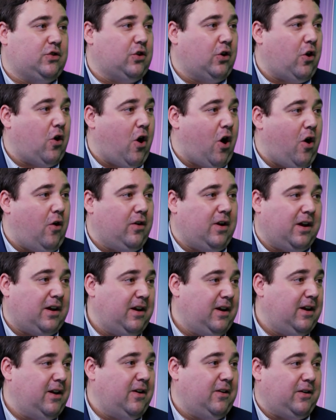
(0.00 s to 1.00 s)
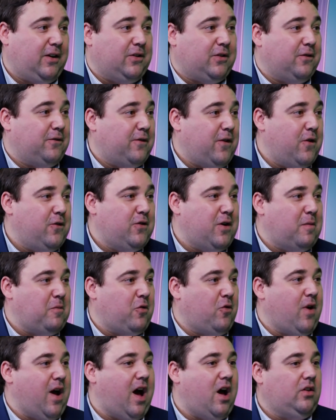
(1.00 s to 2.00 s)
call, and I can get the phone
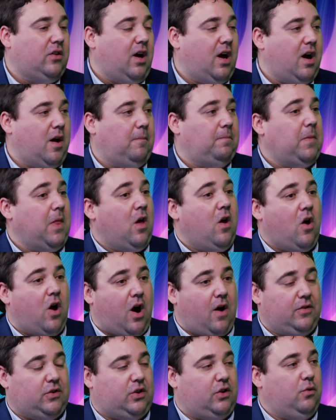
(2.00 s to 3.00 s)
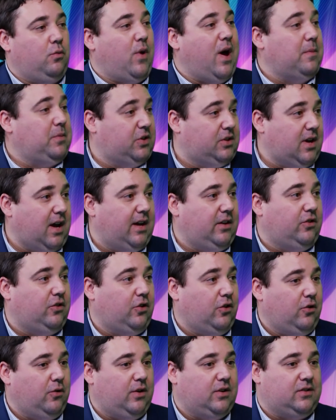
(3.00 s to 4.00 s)
number out. Obviously, the website
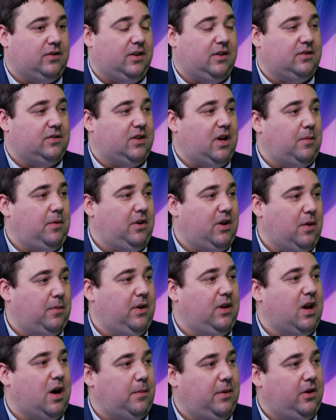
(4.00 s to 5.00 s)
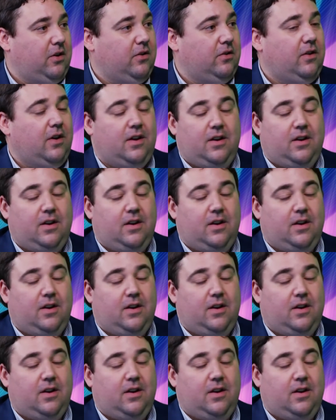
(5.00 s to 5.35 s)
too is www.wcjp.org.